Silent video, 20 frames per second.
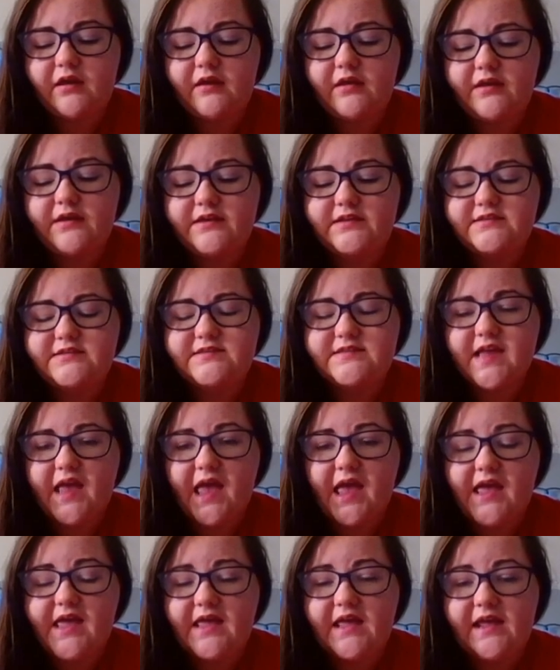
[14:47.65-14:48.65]
it's
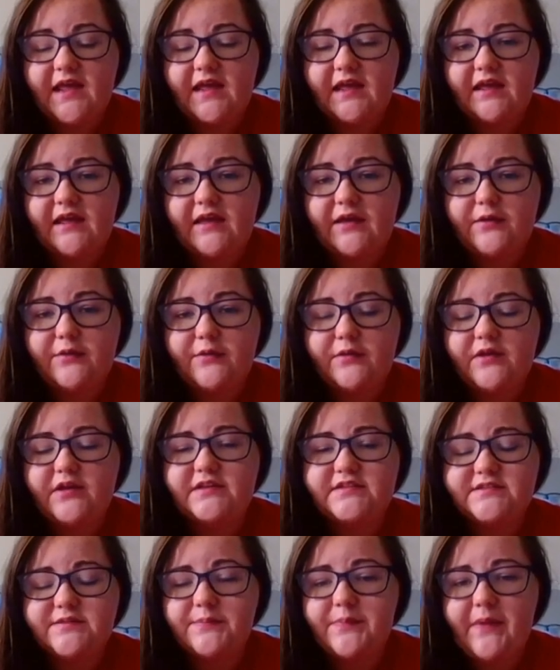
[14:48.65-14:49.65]
a
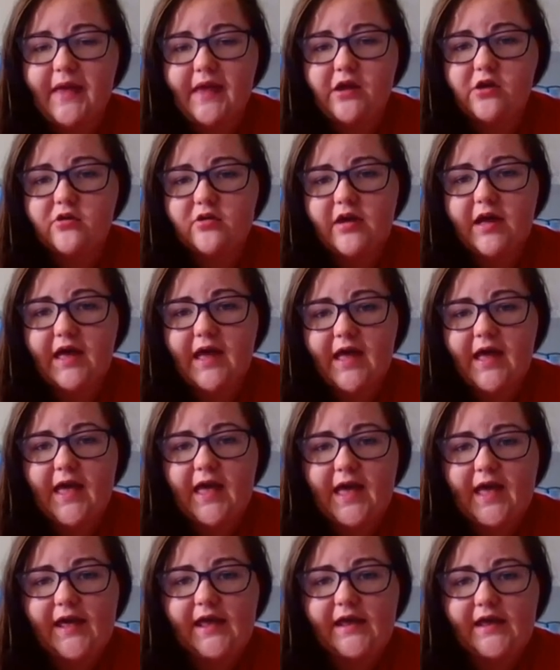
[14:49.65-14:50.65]
it's about
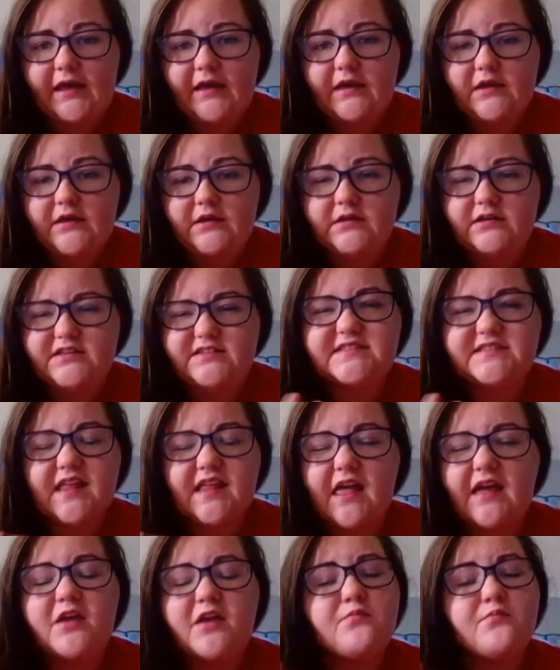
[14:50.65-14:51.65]
a uh, it's
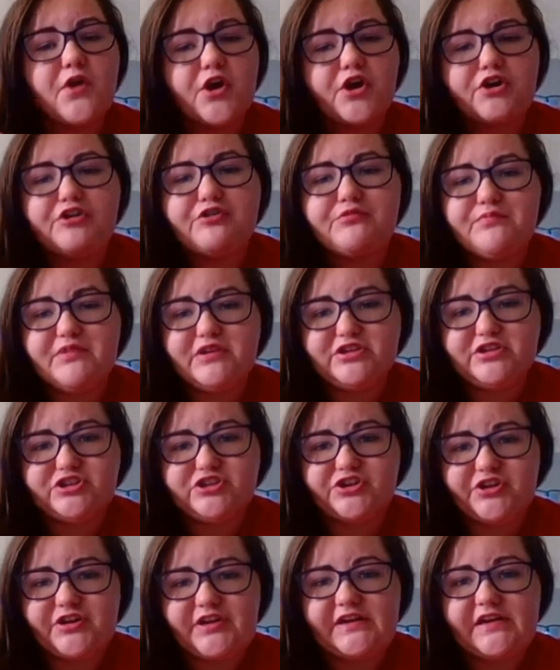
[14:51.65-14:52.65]
like a murder
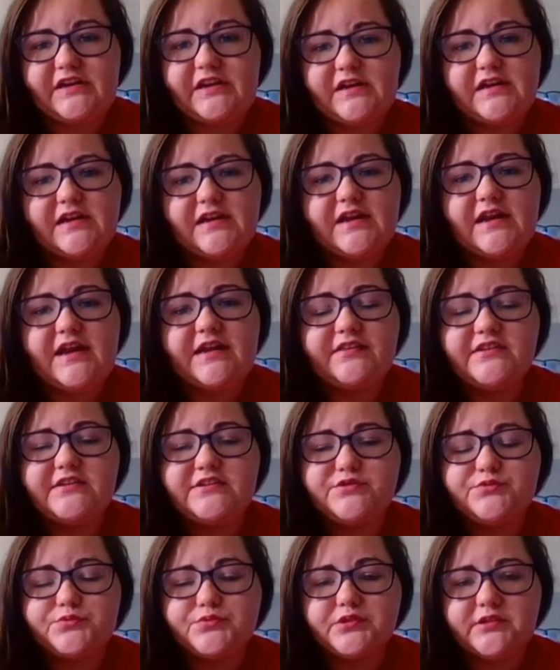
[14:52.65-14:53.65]
mystery in
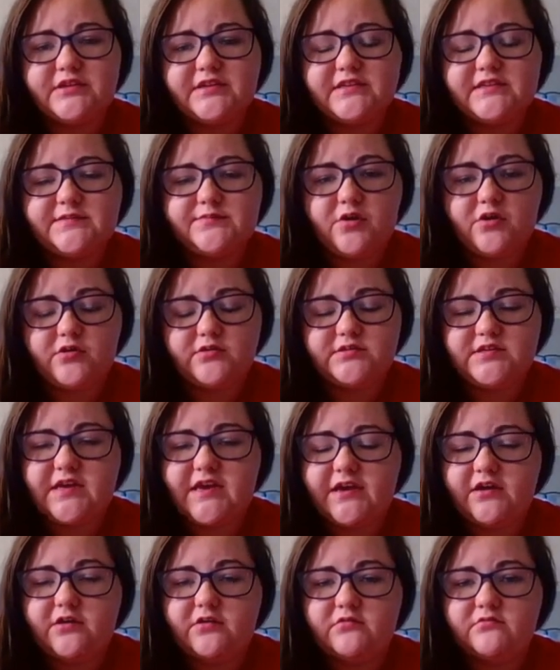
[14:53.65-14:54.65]
this really small
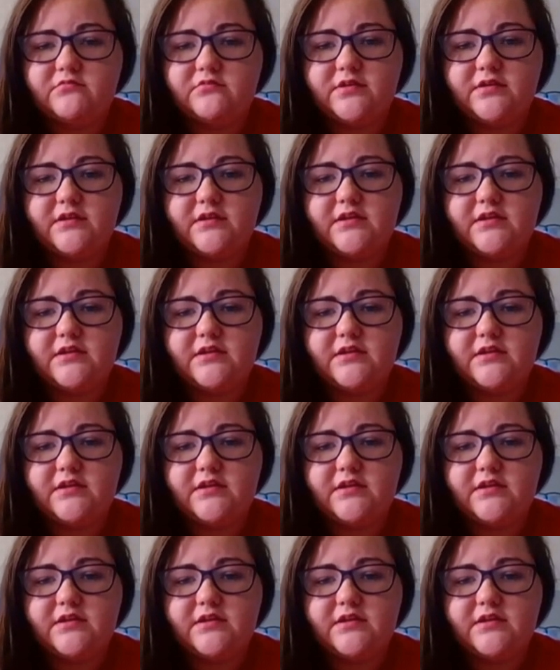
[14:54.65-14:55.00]
town.